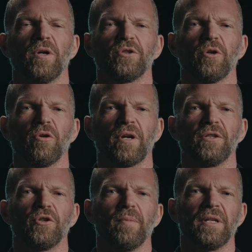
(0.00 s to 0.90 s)
want to look
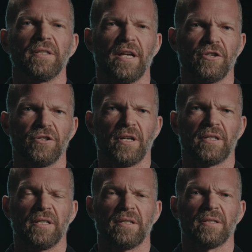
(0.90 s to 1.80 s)
into meditation
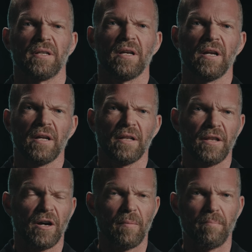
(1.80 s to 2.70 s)
techniques.
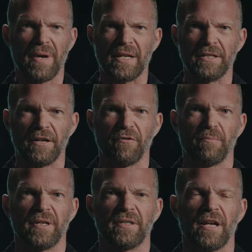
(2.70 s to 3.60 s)
There are many
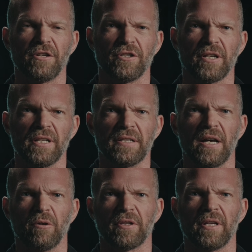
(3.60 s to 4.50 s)
different meditation techniques
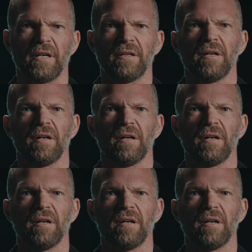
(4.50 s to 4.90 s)
out there.